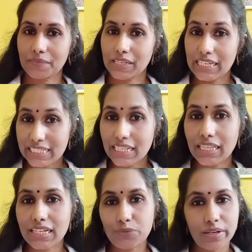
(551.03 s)
Isn't
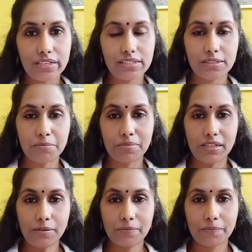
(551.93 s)
that very simple?
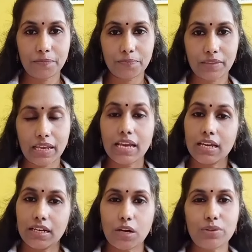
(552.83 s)

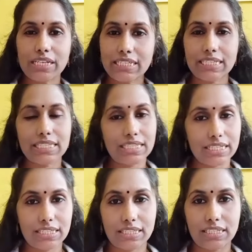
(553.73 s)
Now let us
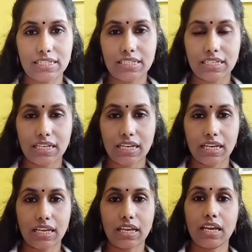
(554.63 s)
just
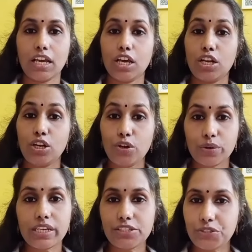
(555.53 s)
look
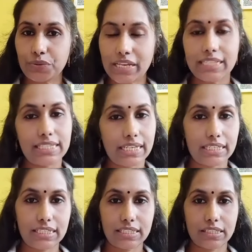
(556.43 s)
into that
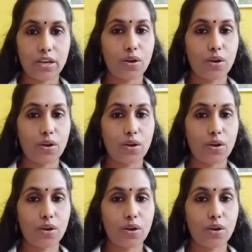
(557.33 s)
sentence.